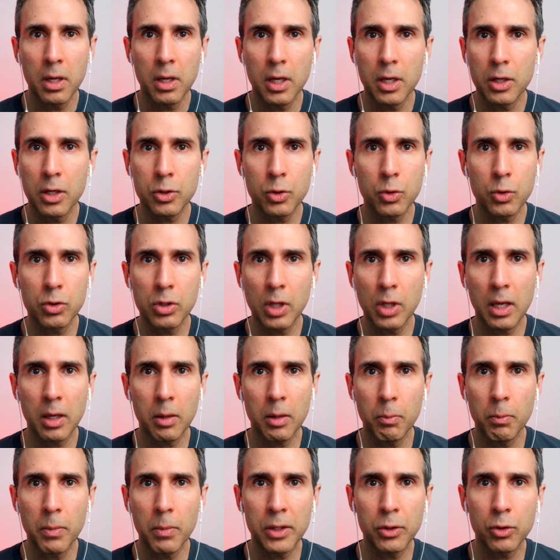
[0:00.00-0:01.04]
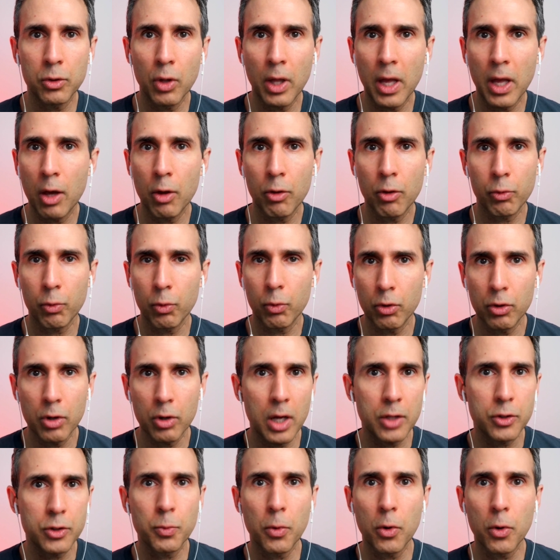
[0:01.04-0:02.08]
issues like mental health were
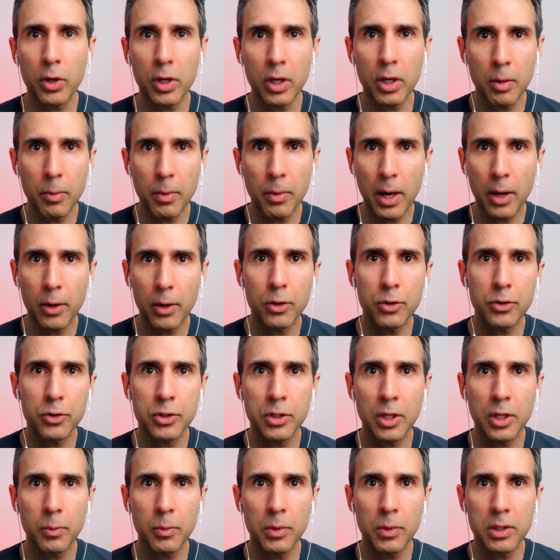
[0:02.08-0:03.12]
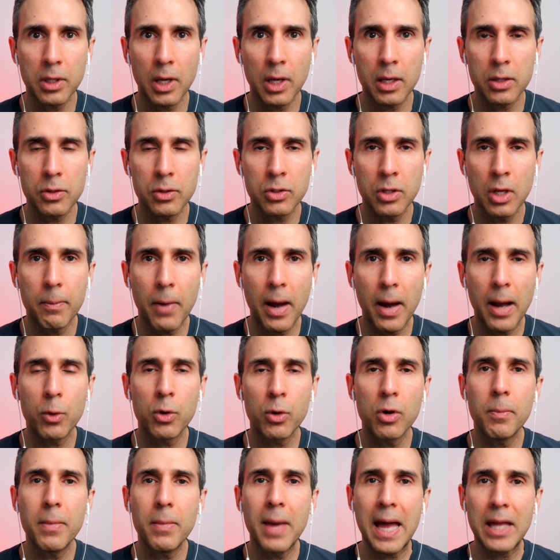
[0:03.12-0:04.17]
not spoken about or stigmatized. I would
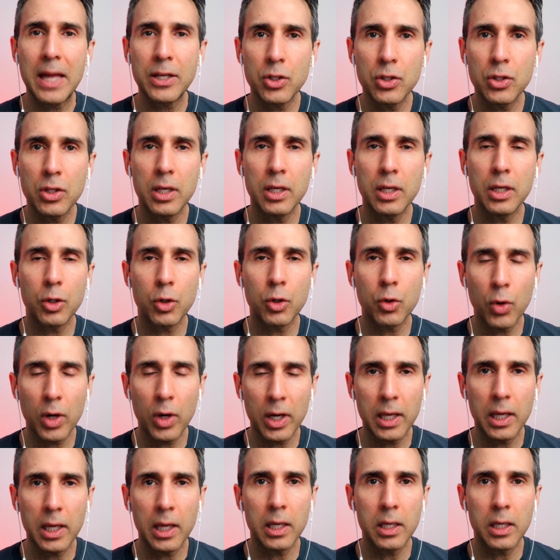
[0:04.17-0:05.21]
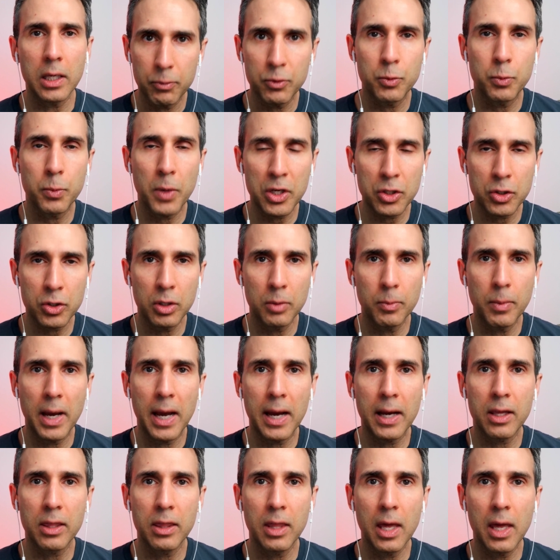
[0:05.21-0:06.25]
imagine that in cricket, especially
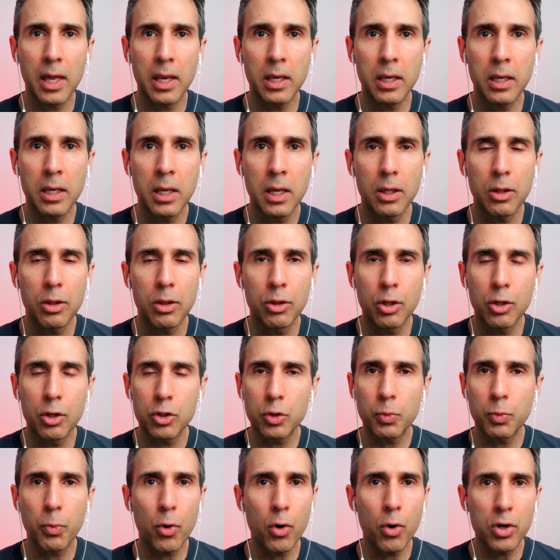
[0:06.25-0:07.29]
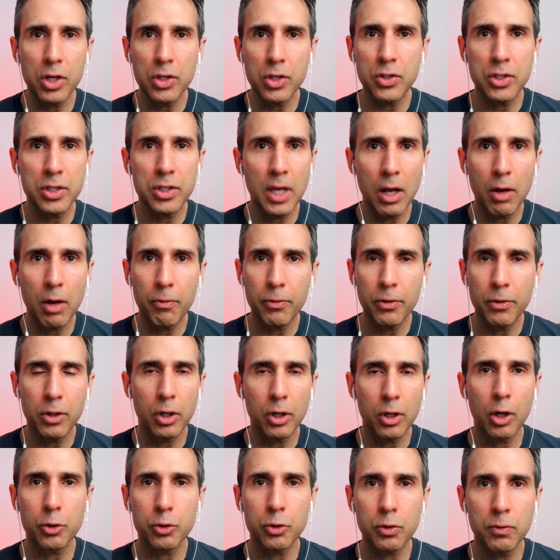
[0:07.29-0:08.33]
back then, the sport itself and the
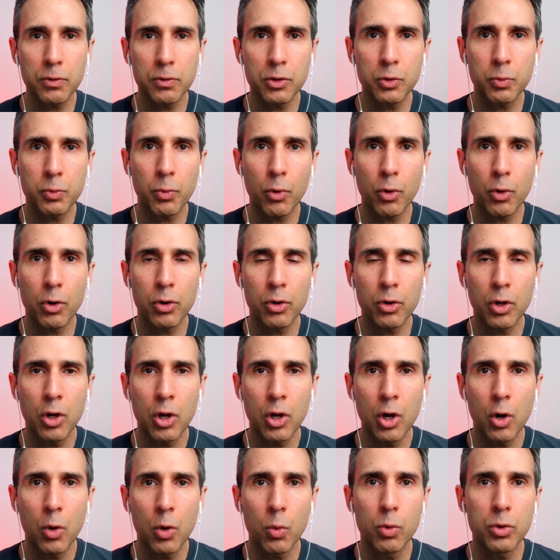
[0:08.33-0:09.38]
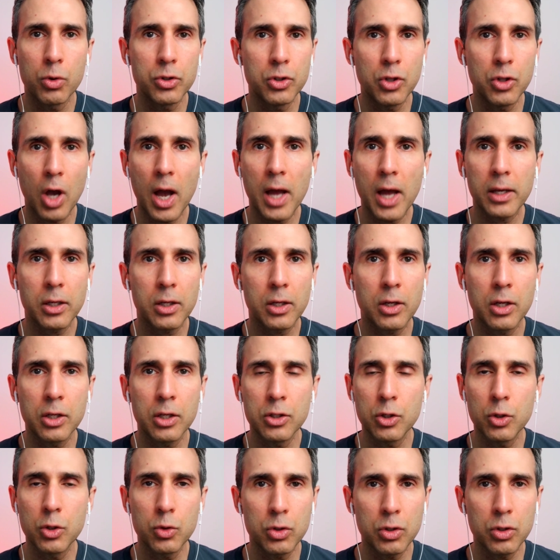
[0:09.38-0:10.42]
culture of the sport was not
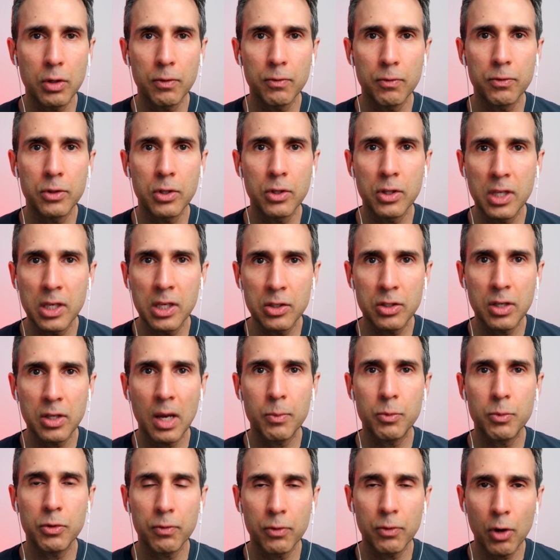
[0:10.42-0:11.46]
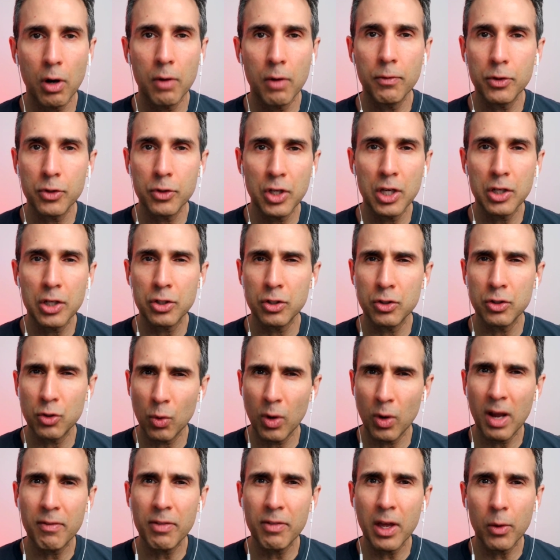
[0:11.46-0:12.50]
conducive to these types of conversations. Do
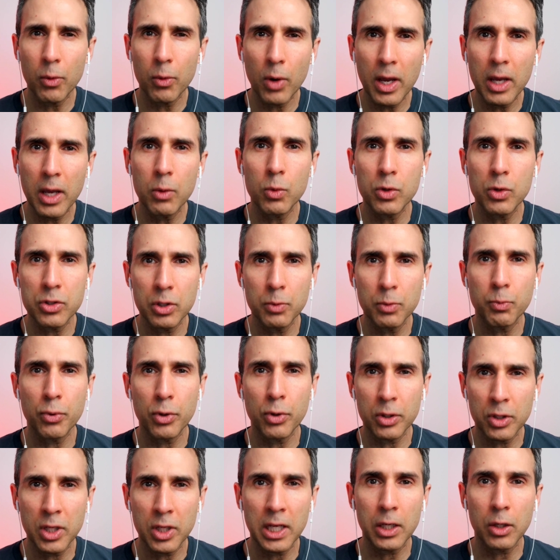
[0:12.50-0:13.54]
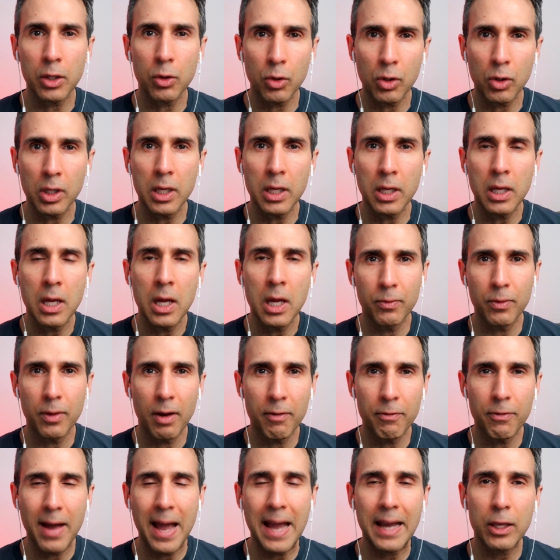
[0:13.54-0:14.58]
I have that right? Was it particularly a
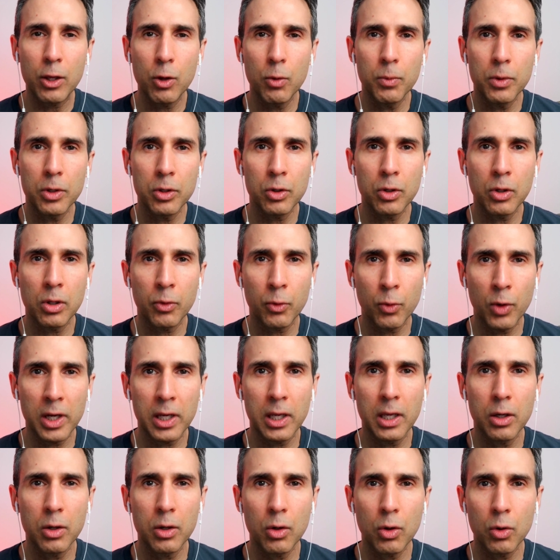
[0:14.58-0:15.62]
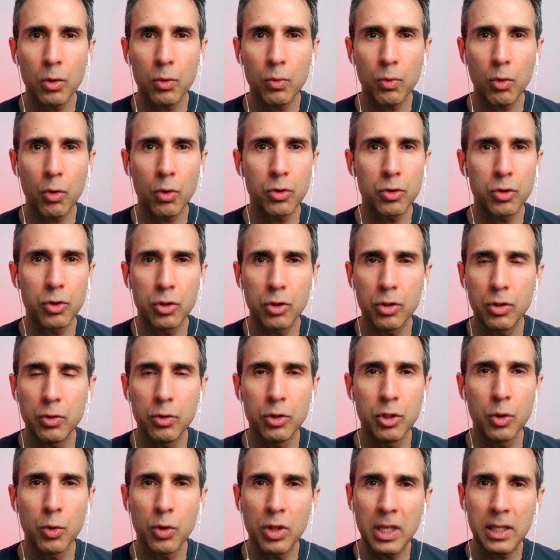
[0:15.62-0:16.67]
vacuum in cricket, or
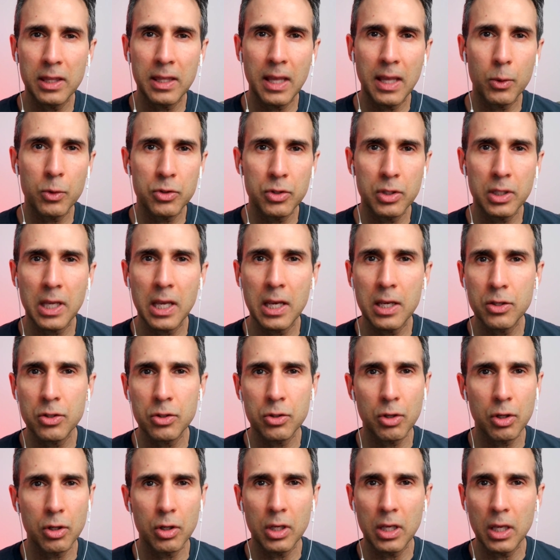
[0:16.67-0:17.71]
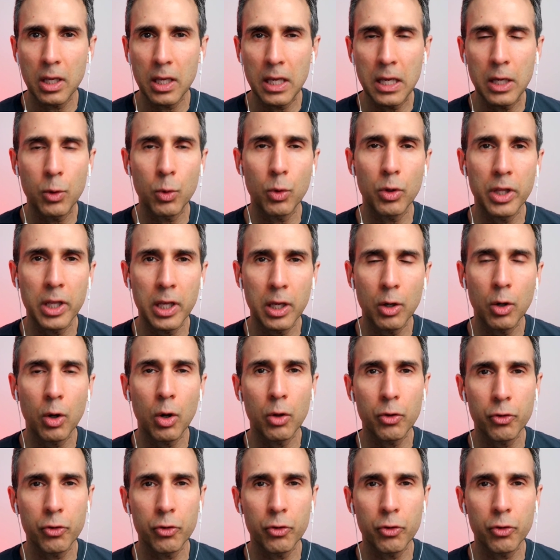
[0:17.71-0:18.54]
do you think that was the case equally in all